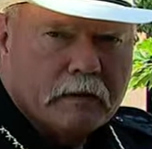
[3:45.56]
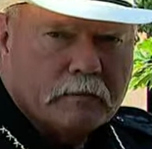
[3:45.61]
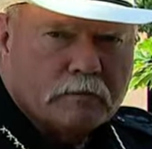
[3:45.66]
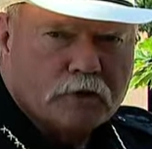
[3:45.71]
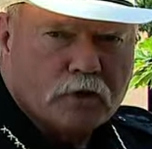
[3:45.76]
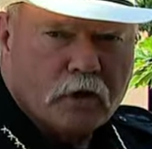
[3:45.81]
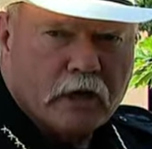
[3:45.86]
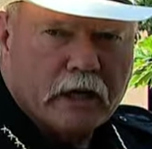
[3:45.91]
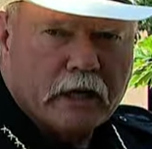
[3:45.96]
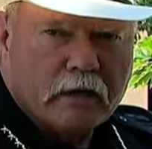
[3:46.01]

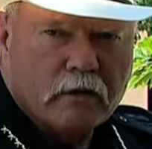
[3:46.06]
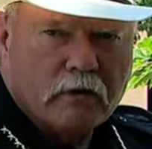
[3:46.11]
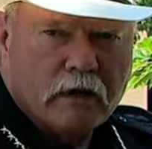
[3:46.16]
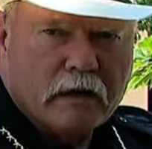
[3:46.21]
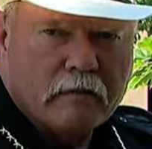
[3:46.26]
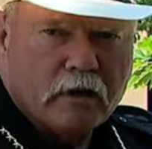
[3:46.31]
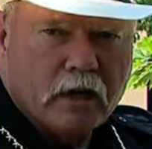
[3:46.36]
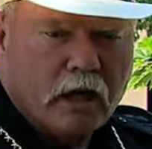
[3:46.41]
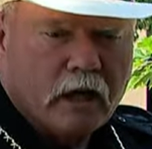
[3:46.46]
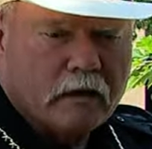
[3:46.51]
Sorry, I don't
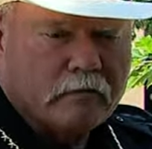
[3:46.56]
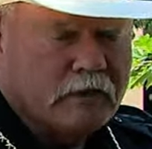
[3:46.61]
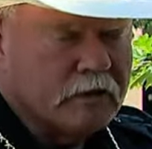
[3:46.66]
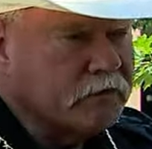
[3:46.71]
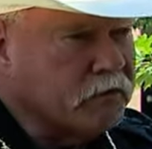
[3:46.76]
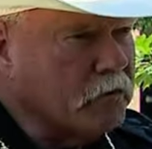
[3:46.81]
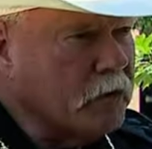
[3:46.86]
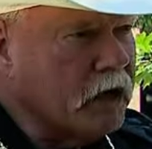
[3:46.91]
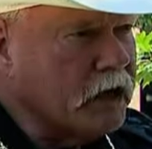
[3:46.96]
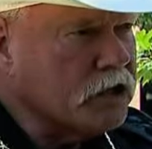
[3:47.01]
have a lot of
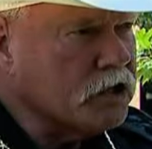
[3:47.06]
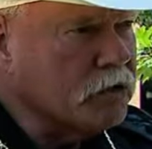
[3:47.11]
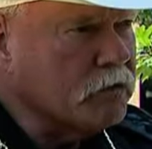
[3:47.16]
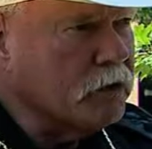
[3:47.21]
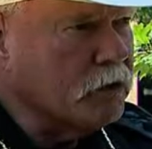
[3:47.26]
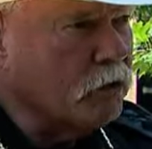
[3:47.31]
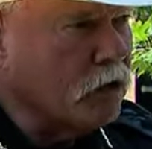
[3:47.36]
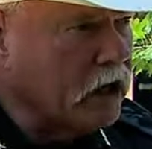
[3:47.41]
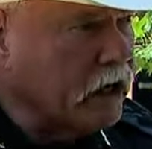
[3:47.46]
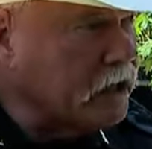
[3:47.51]
information,
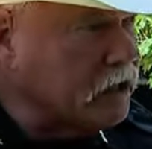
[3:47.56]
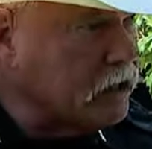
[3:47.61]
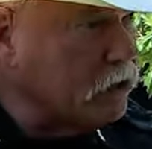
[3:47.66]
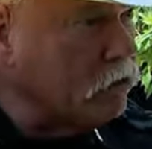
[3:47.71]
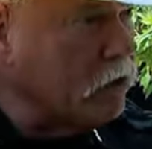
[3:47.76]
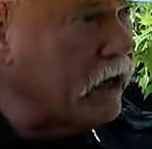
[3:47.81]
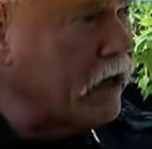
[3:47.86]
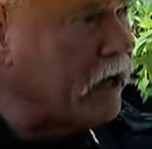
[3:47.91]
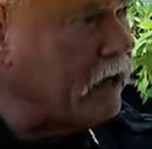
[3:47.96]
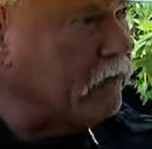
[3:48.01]
but what I
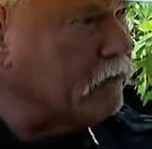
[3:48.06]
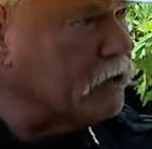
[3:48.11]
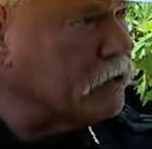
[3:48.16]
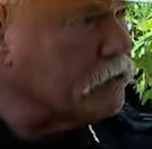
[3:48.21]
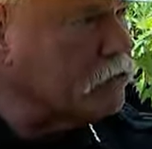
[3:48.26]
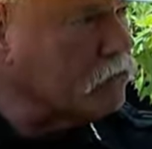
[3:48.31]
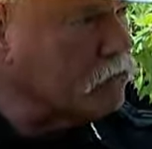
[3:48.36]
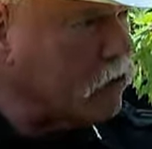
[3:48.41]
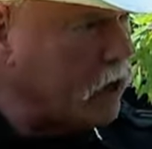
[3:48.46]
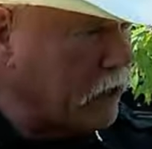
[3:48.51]
do have is
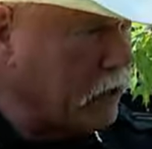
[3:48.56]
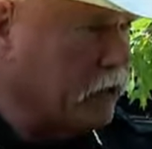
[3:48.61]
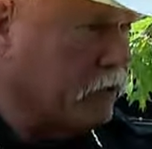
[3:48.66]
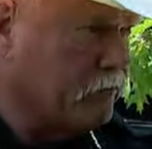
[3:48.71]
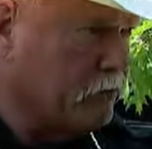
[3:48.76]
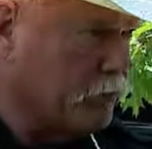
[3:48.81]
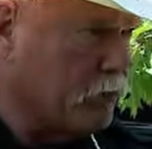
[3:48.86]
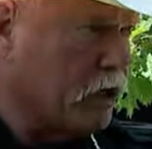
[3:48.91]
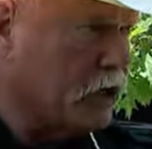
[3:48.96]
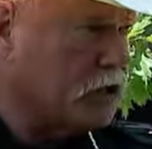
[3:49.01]
great
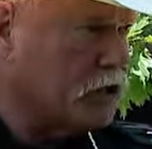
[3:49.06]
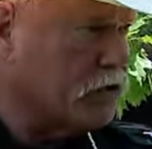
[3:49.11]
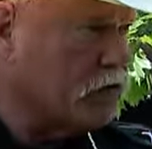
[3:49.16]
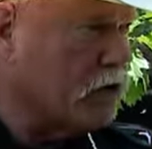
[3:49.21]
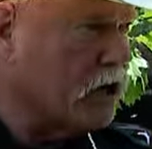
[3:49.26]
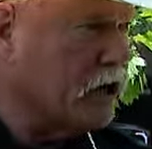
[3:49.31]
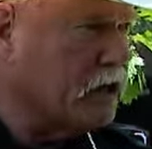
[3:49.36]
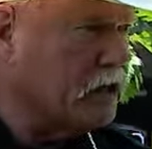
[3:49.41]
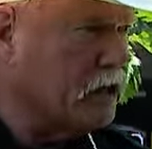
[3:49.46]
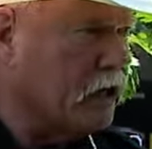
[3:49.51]
information
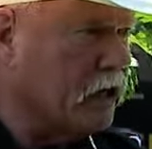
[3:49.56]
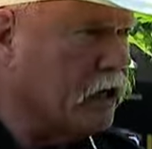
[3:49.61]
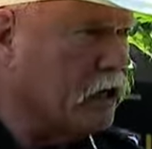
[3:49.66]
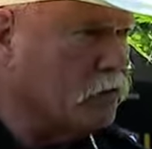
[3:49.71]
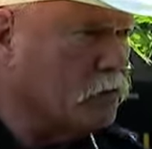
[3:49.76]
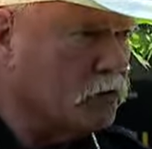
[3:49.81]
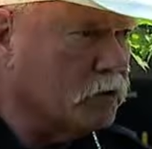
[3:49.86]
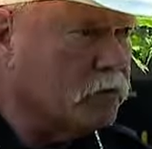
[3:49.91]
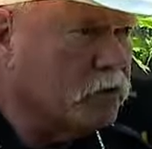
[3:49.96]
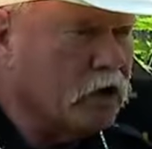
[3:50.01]
right now.
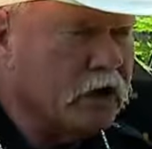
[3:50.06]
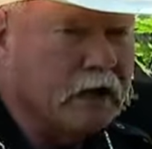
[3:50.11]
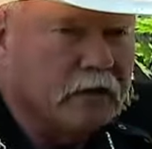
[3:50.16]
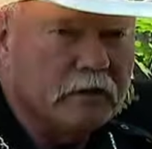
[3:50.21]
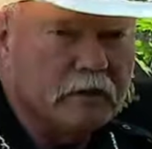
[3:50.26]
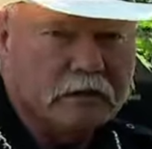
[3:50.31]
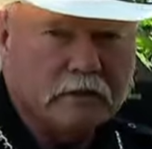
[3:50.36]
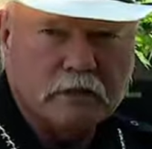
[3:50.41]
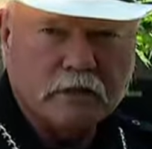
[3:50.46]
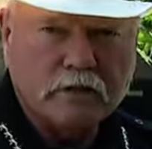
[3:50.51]
We're praying
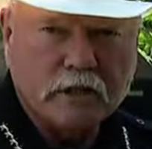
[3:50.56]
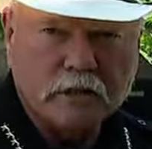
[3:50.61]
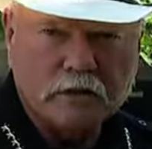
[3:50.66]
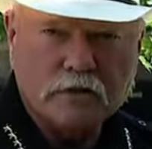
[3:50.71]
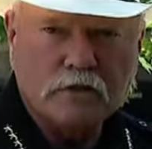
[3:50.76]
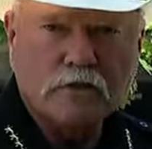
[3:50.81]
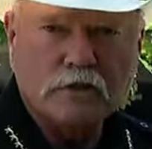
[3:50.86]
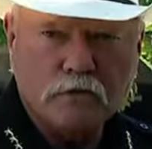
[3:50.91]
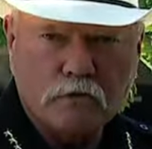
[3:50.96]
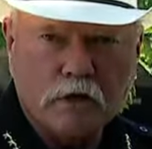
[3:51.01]
that this other
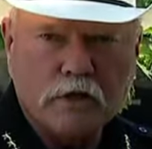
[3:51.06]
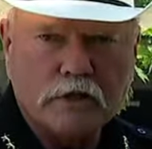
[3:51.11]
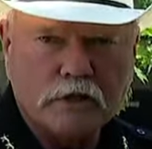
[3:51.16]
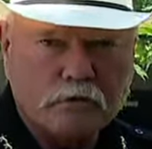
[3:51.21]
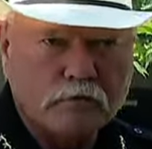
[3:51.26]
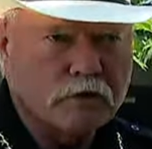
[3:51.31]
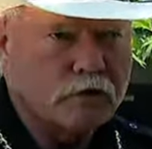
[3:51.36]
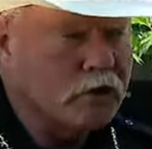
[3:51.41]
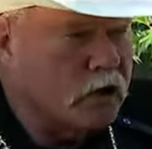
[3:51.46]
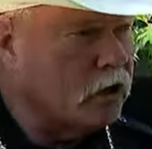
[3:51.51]

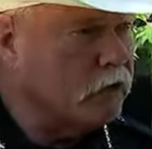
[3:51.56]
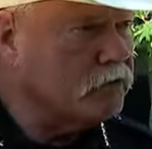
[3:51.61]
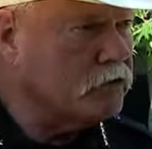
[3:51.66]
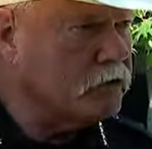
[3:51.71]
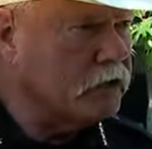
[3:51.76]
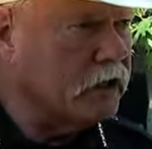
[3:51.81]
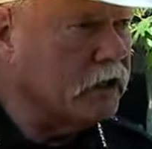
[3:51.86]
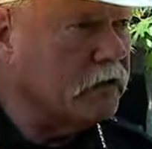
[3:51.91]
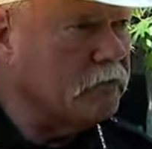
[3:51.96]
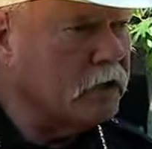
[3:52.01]
situation resolves
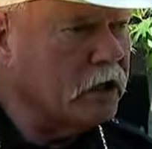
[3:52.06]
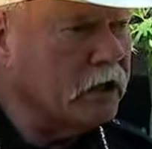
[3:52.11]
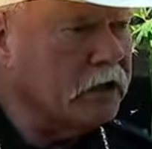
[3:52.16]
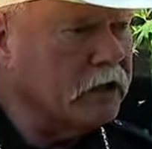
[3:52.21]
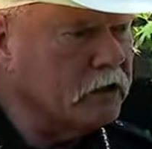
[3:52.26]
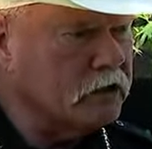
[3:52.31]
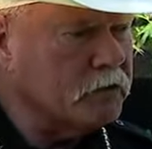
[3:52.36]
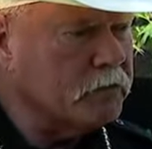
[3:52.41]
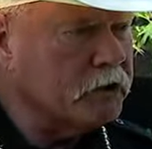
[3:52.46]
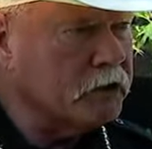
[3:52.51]
without anybody
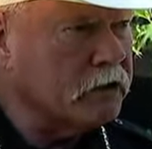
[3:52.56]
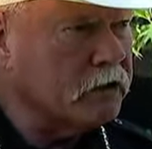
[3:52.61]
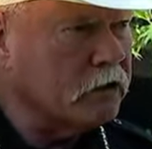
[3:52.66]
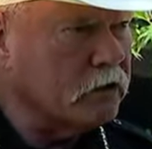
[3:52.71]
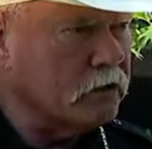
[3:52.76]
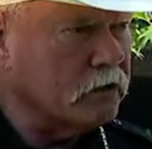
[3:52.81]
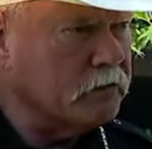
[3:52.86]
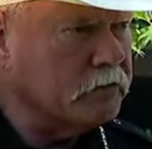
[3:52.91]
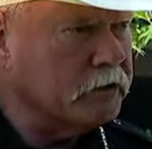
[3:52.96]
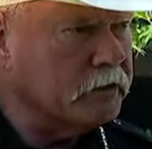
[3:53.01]
else being
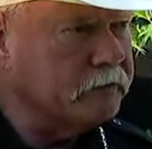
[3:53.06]
harmed.